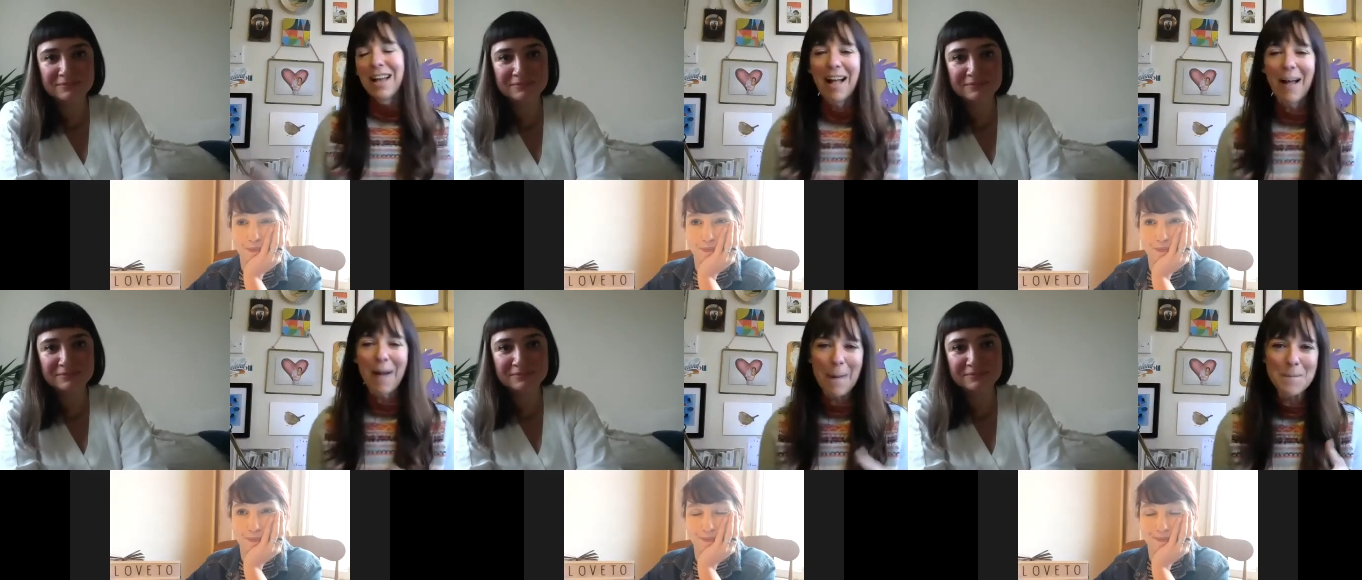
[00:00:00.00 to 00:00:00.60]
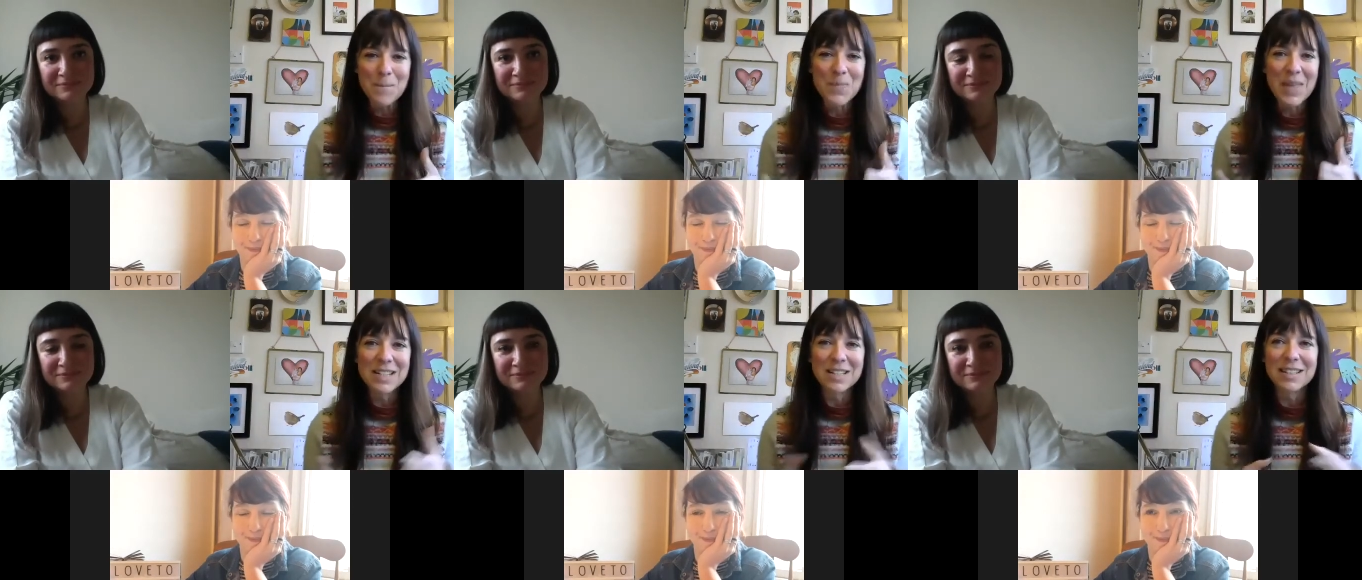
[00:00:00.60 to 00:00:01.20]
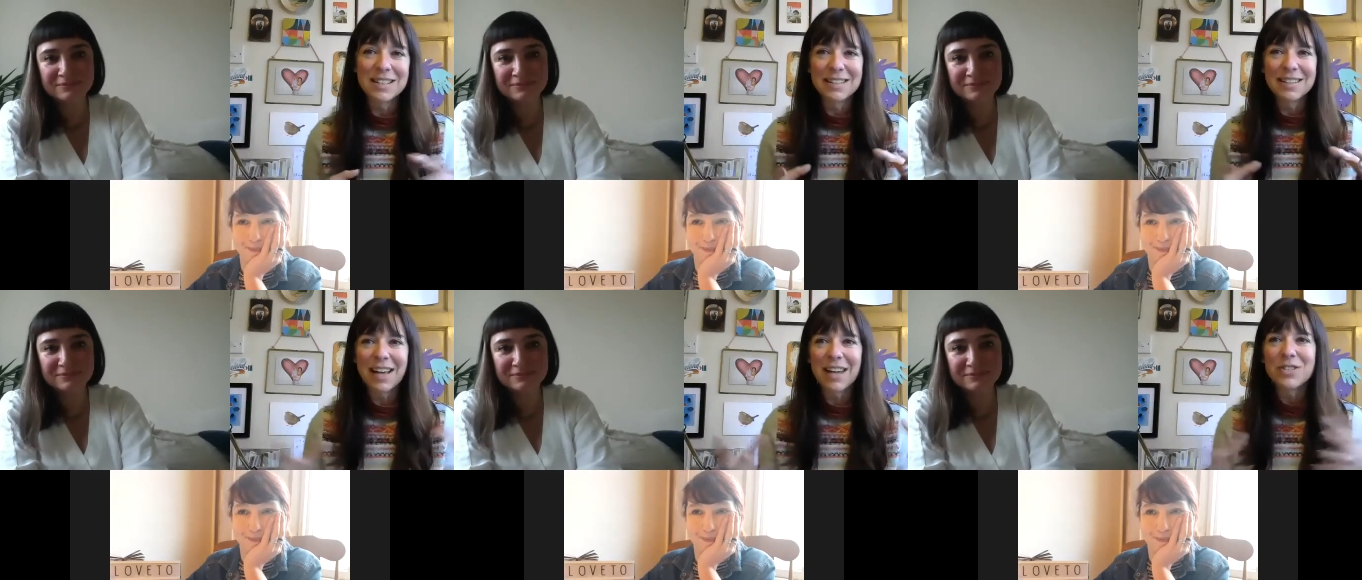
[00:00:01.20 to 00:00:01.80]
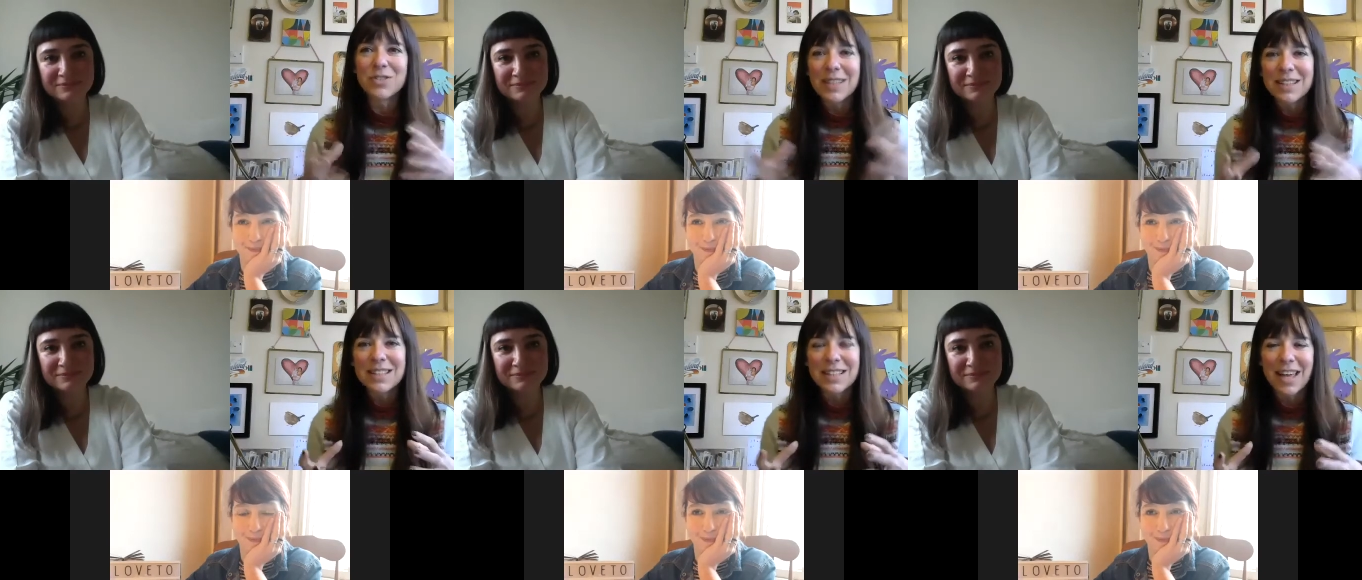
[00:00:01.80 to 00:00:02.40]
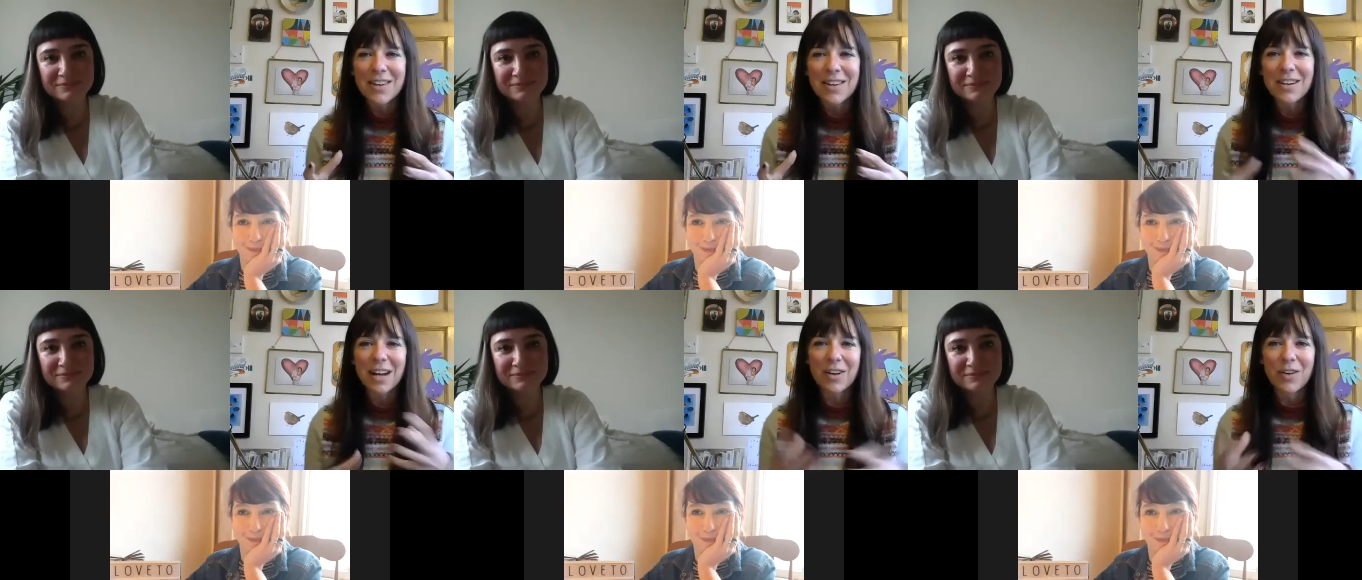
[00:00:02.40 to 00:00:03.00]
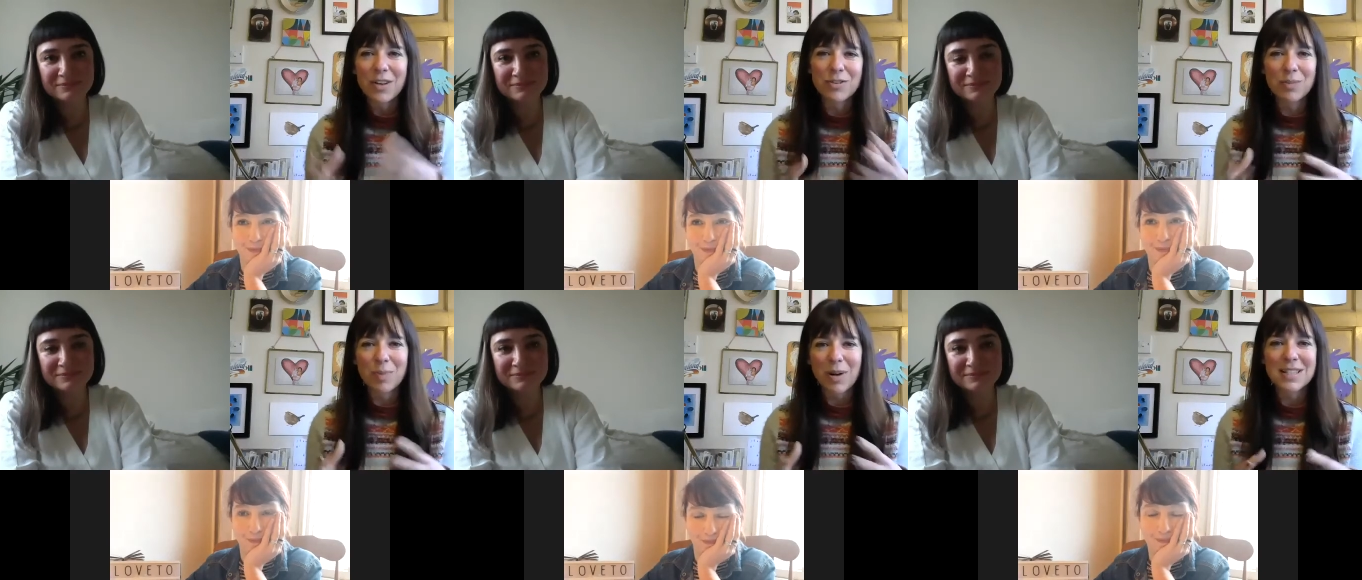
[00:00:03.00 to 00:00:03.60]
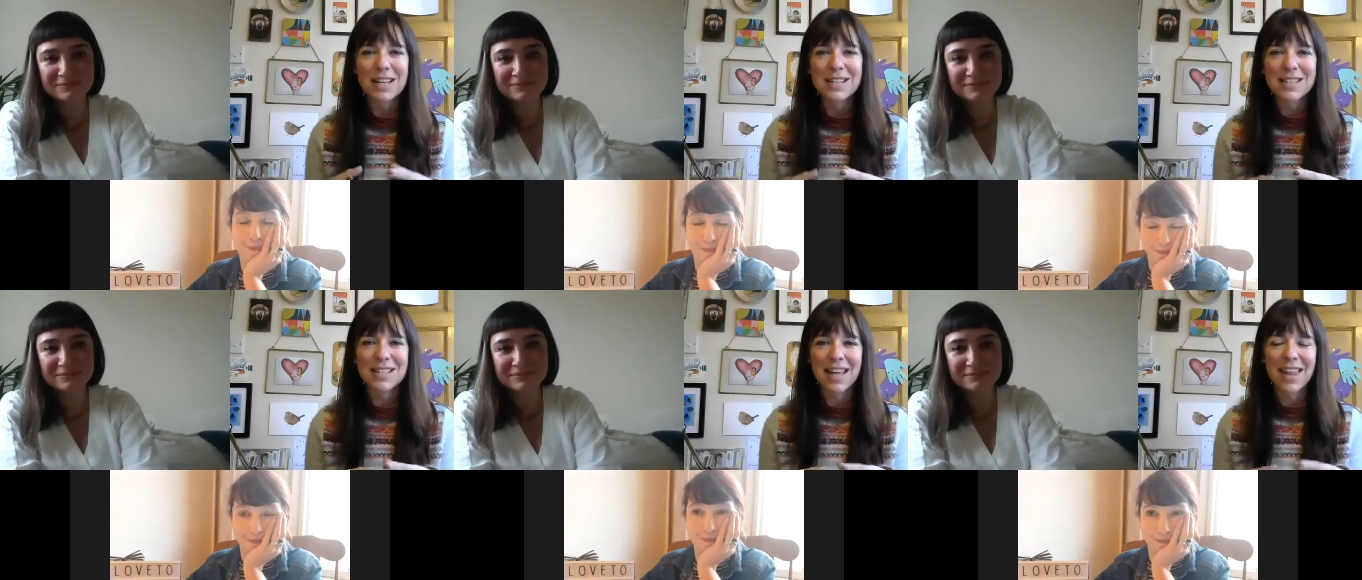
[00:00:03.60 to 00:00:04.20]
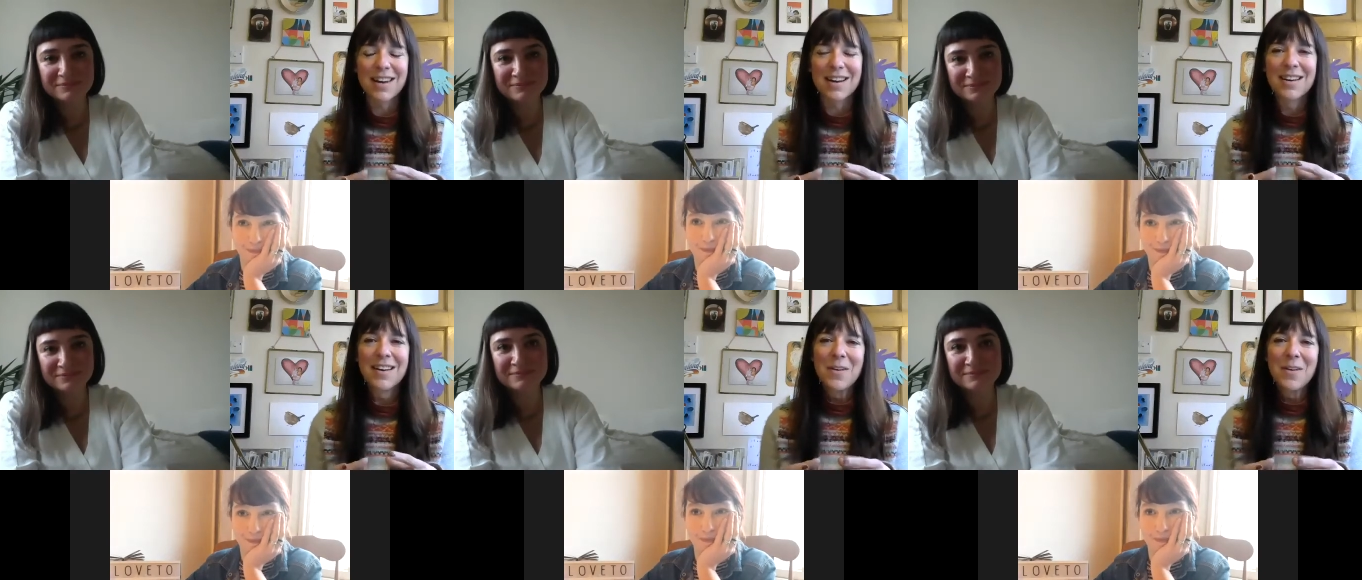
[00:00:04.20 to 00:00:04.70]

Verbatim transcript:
Speaker 1: um, and kind of doing this together and going through the process together.